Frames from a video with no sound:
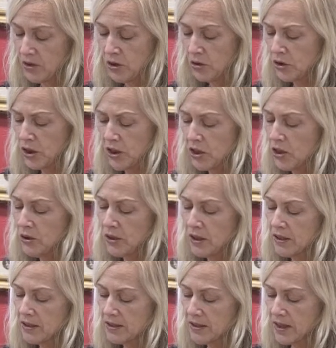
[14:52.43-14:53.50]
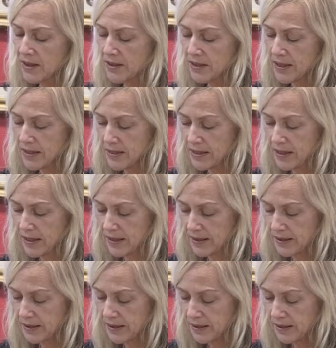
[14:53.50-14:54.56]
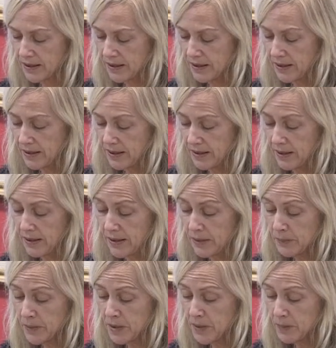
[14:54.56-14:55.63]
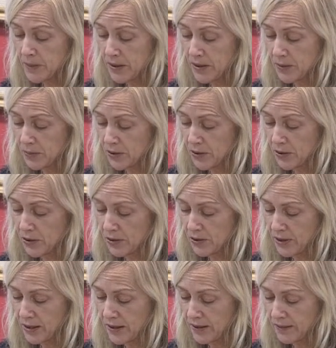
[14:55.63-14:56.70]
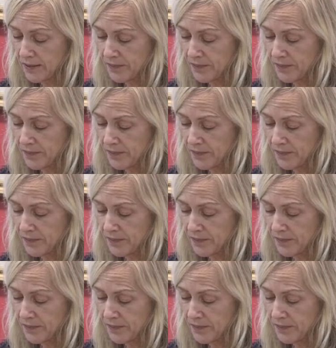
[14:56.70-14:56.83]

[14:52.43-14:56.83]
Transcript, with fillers: Only Kony decides these things. Then let me speak with Kony.